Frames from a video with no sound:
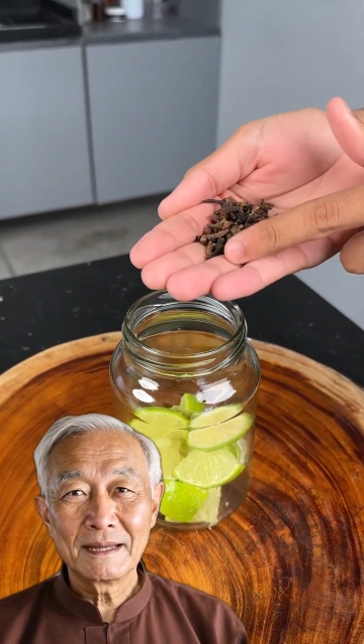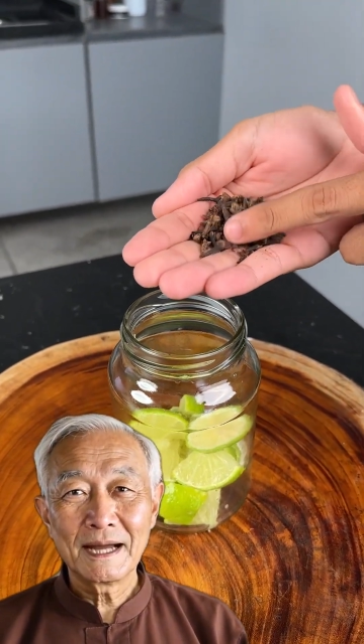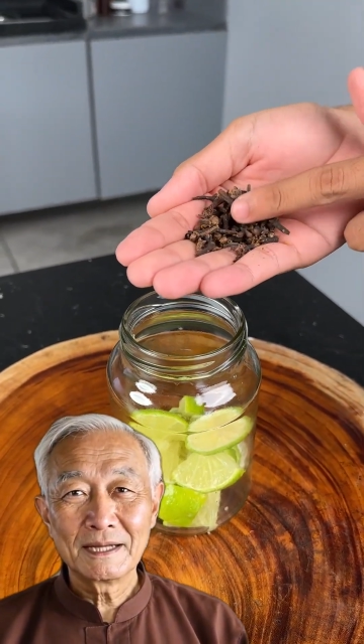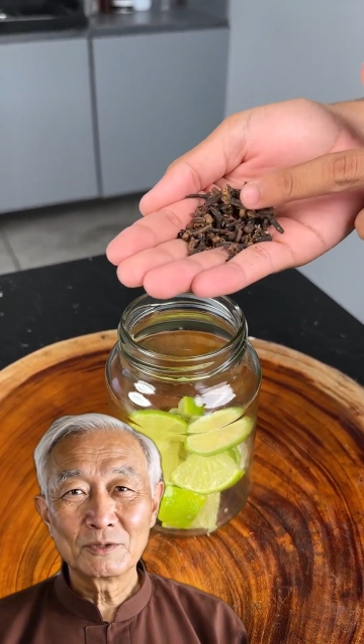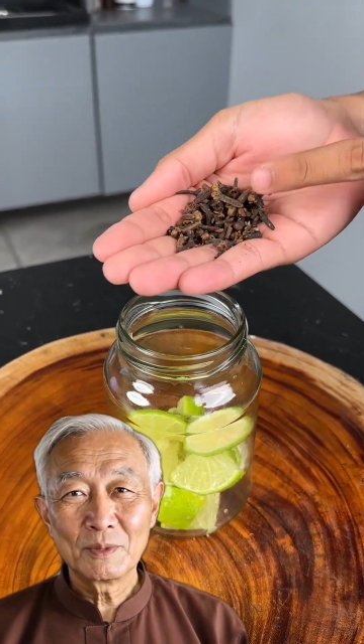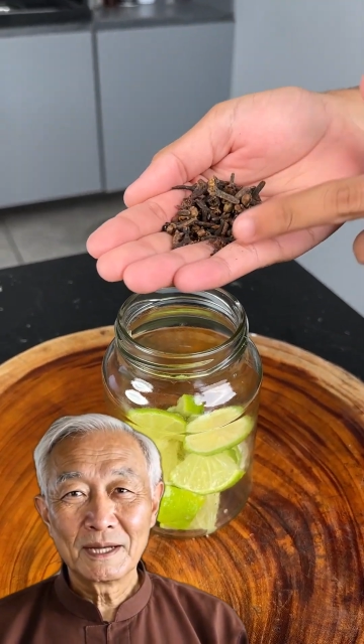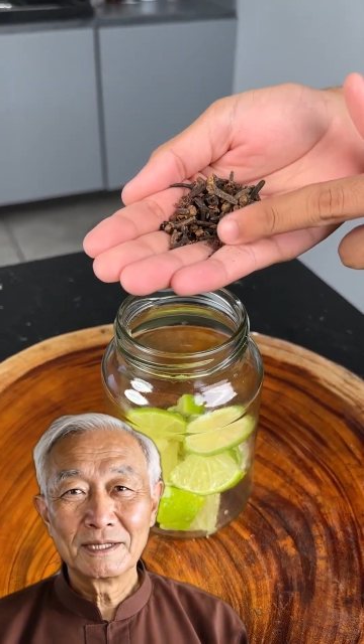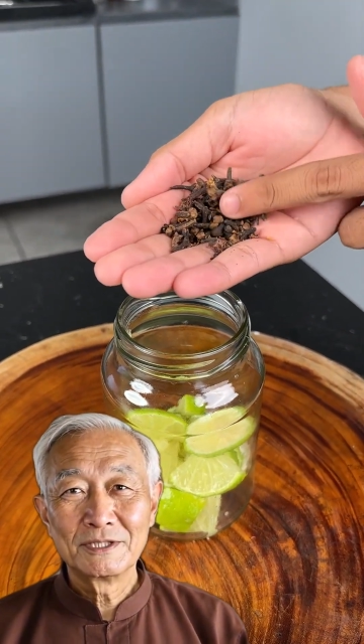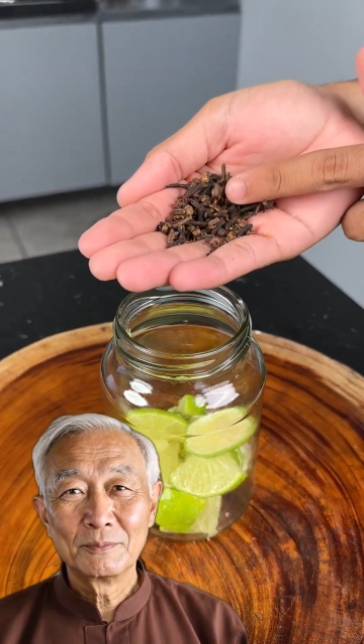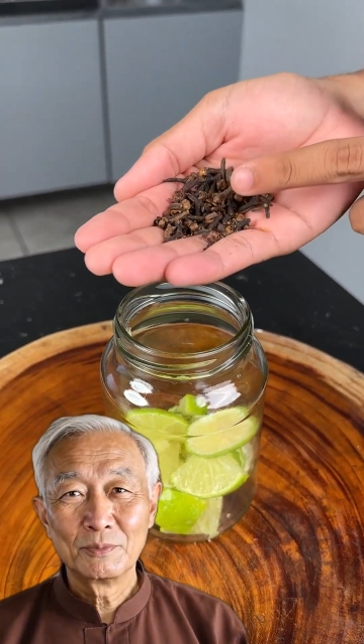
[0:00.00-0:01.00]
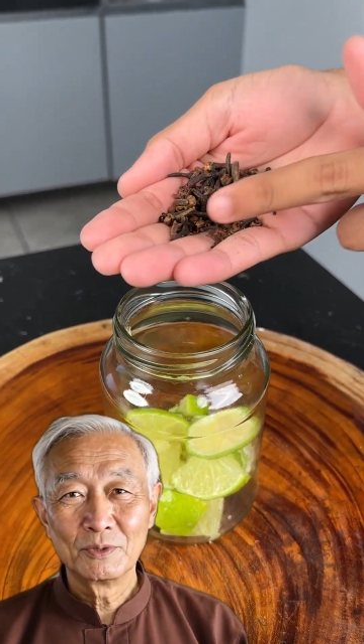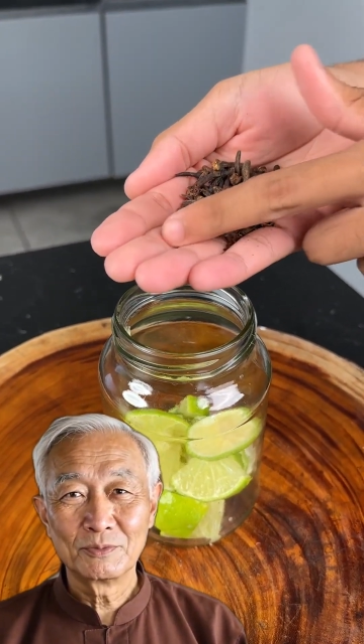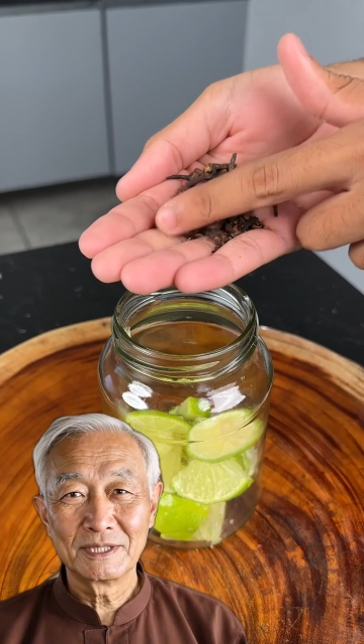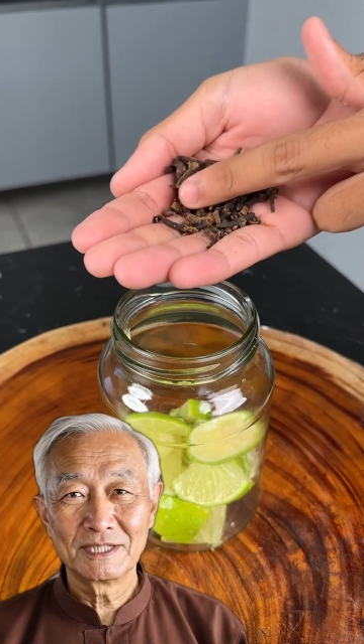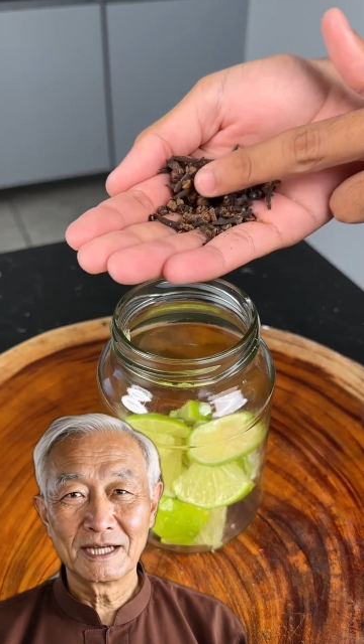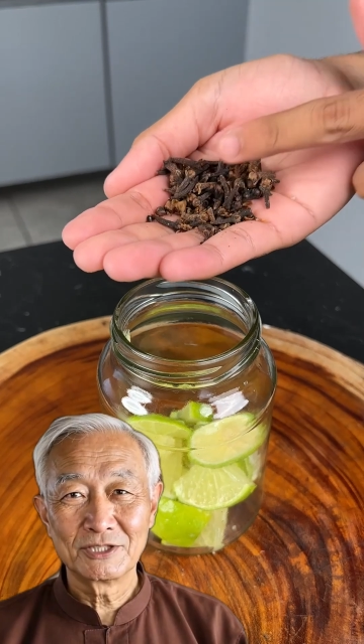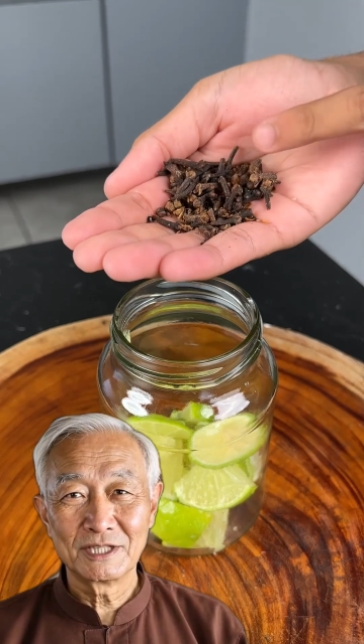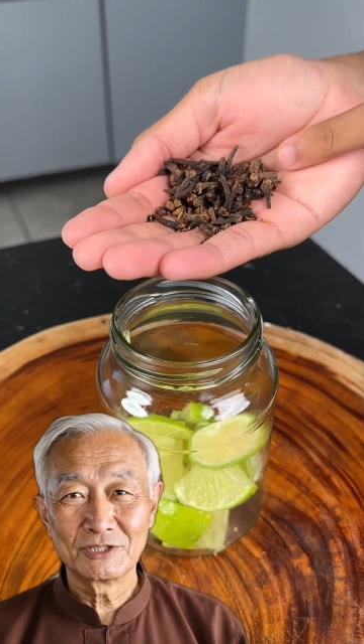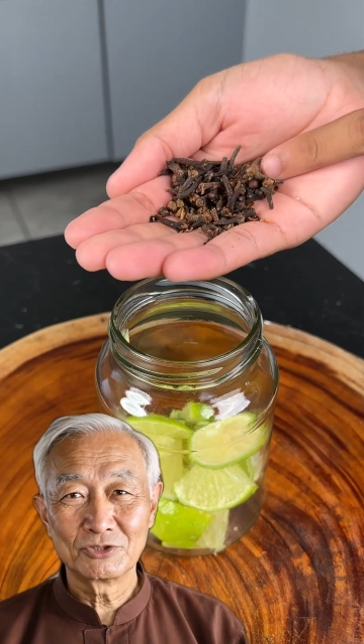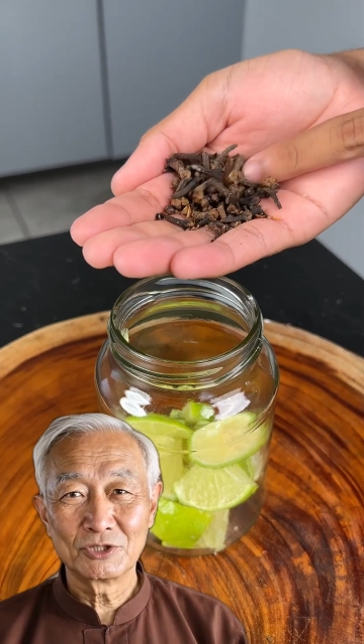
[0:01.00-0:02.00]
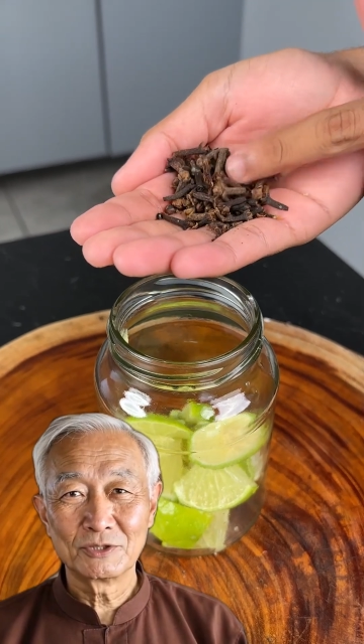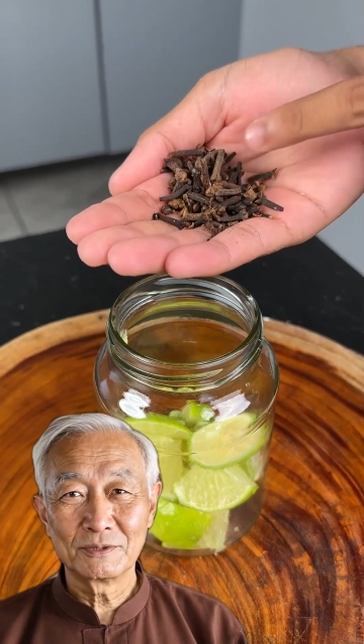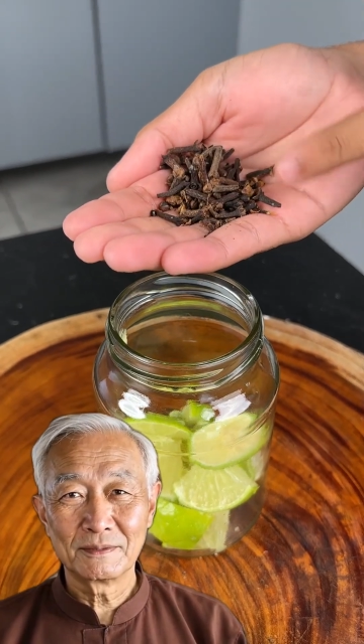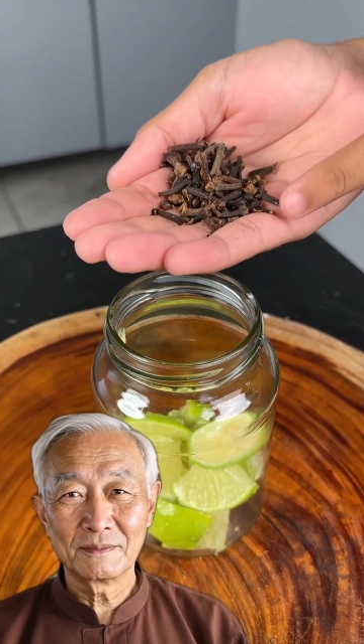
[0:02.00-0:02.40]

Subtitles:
as well as improving digestion,